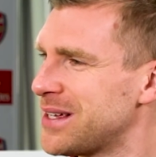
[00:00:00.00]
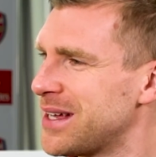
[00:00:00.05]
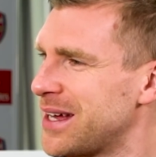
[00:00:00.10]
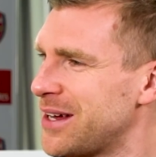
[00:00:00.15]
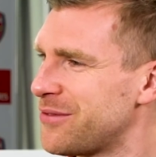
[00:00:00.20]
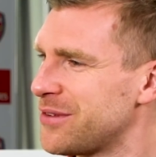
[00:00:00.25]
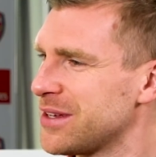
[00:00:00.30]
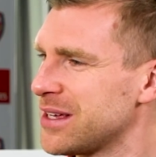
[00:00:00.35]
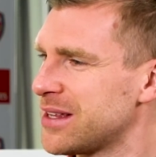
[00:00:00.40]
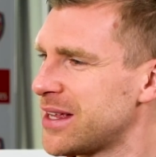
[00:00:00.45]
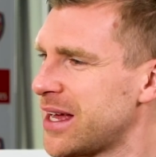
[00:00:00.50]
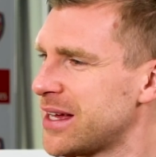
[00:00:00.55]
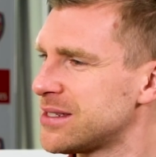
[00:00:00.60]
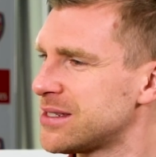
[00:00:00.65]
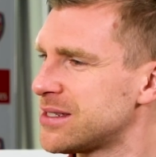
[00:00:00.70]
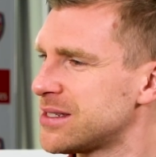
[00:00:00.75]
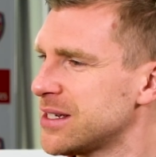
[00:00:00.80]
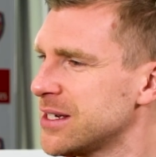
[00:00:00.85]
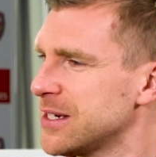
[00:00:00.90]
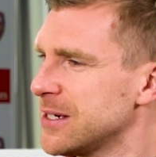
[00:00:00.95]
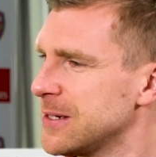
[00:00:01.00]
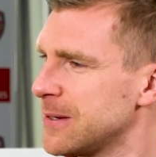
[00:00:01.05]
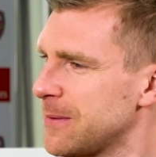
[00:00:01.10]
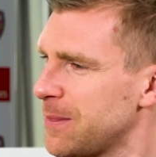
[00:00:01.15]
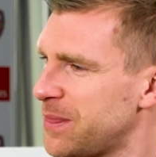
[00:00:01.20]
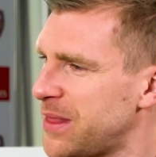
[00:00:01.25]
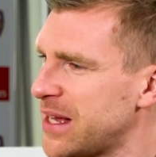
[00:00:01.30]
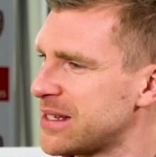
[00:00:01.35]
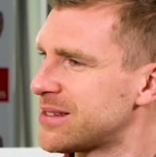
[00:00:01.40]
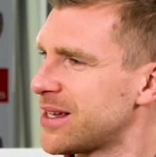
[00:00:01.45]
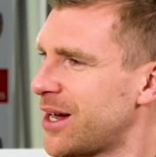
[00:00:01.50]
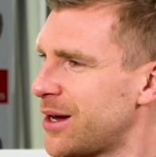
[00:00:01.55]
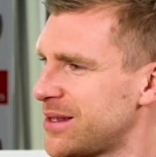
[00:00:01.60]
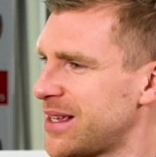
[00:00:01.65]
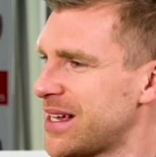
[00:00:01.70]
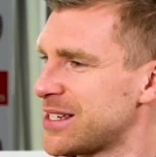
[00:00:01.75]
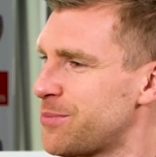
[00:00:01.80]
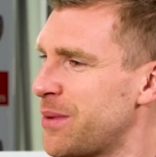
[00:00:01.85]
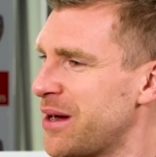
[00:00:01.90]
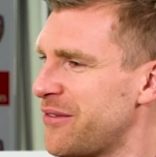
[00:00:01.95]
I think that's
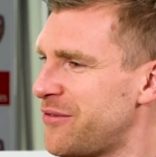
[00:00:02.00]
my